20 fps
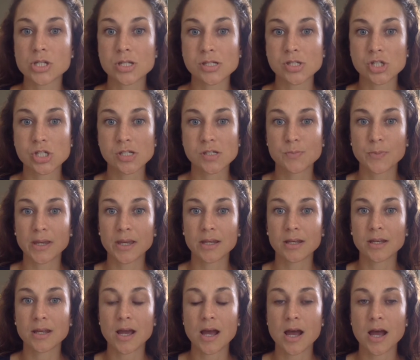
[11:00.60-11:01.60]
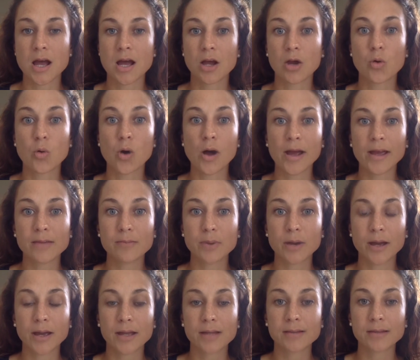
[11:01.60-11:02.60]
has just been acquired
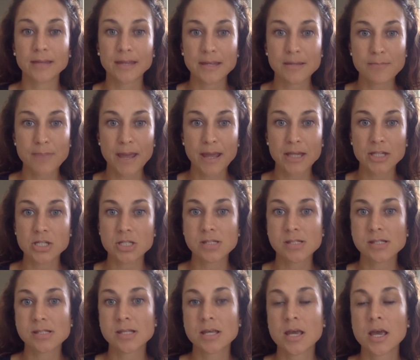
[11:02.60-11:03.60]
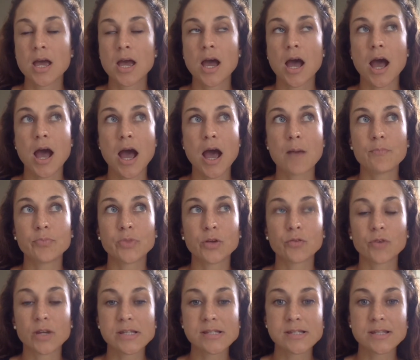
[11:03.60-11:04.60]
by Lead Pages
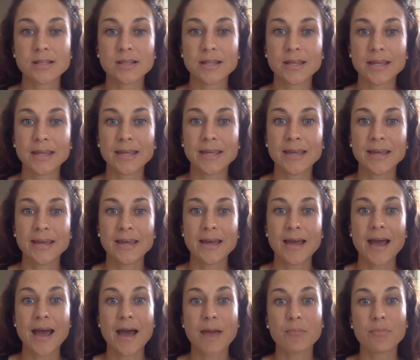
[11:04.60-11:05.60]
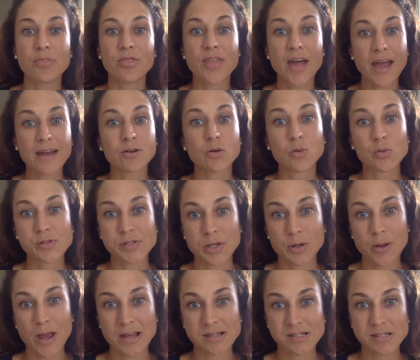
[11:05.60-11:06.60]
recently. That also
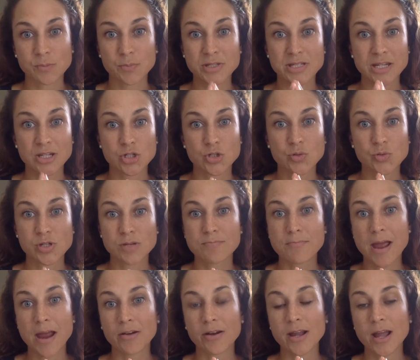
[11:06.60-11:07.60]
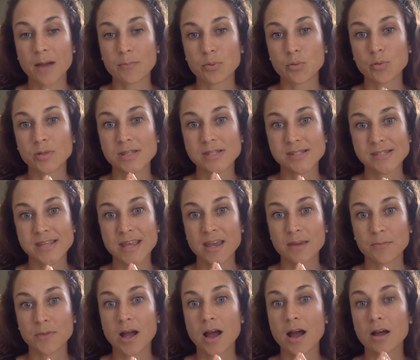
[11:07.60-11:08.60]
has the potential to marry up with
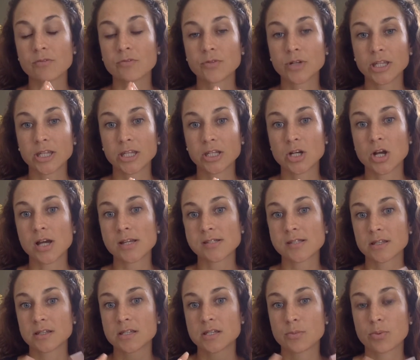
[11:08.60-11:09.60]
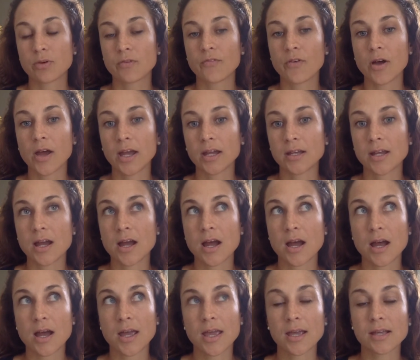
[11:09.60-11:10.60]
Samcart really nicely to provide
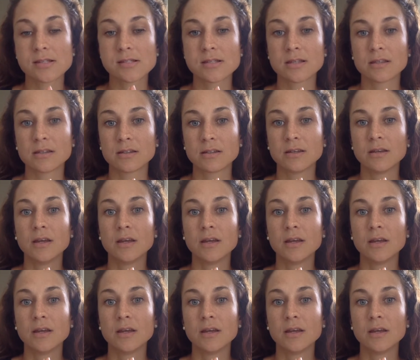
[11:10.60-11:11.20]
excellent